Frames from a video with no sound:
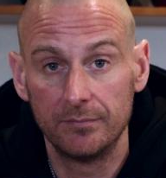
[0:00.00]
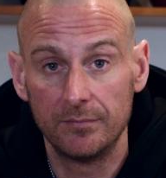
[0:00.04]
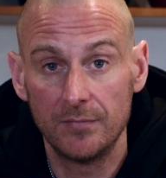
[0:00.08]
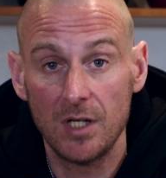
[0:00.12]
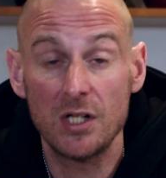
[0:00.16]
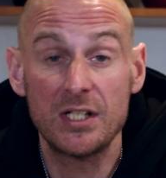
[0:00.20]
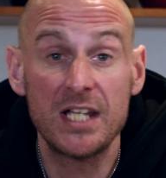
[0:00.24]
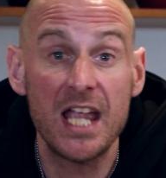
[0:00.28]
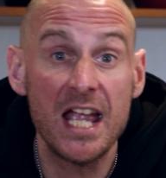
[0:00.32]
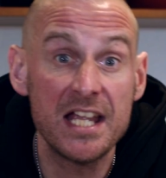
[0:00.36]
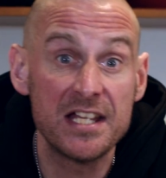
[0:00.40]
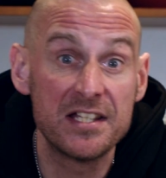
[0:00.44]

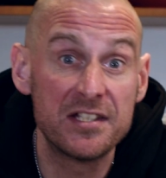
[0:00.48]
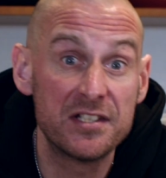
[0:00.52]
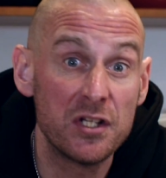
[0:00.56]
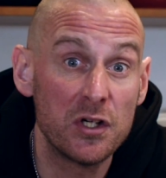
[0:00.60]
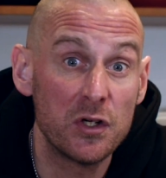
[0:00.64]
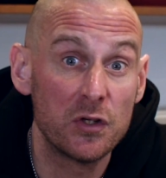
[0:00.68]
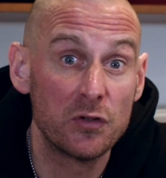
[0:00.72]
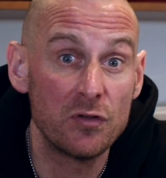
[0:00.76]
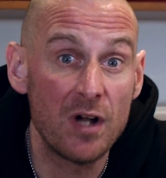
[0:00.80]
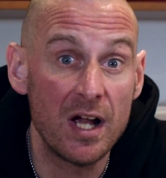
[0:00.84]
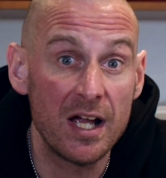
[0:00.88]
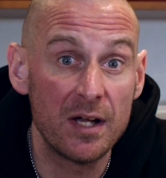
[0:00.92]
Okay,
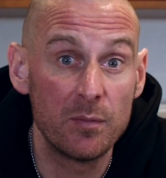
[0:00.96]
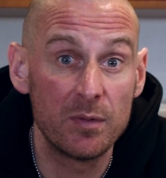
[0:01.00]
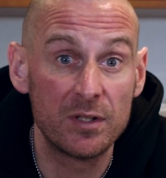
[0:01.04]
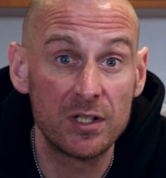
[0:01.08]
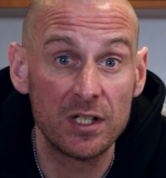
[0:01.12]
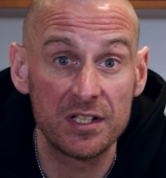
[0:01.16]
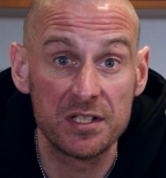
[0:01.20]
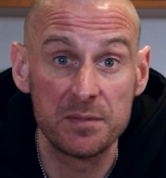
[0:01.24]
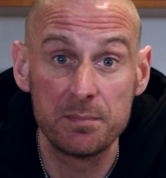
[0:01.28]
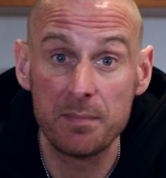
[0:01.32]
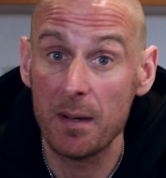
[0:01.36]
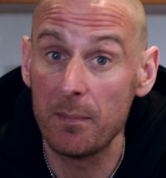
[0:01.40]
so right, we've
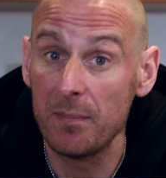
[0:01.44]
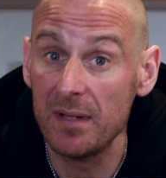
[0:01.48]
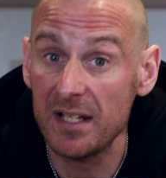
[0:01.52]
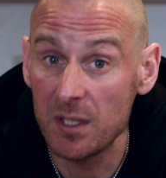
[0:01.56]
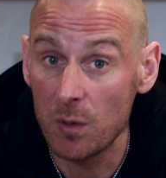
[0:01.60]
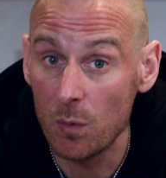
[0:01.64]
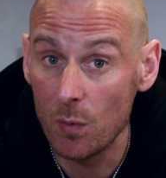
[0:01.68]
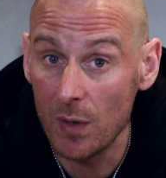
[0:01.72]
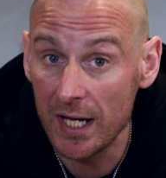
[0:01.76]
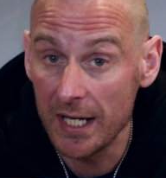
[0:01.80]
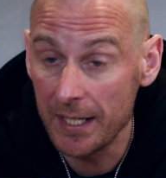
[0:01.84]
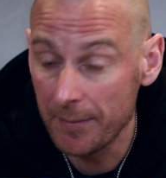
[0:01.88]
got this bubbling
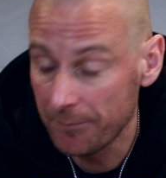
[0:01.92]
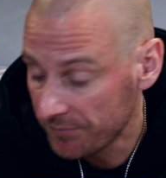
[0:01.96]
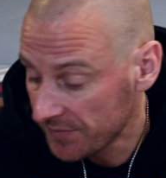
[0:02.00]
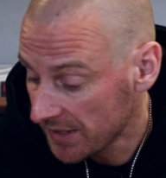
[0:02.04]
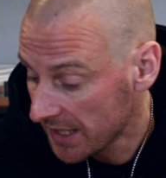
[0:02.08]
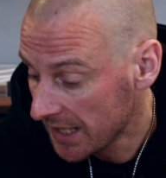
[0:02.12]
away.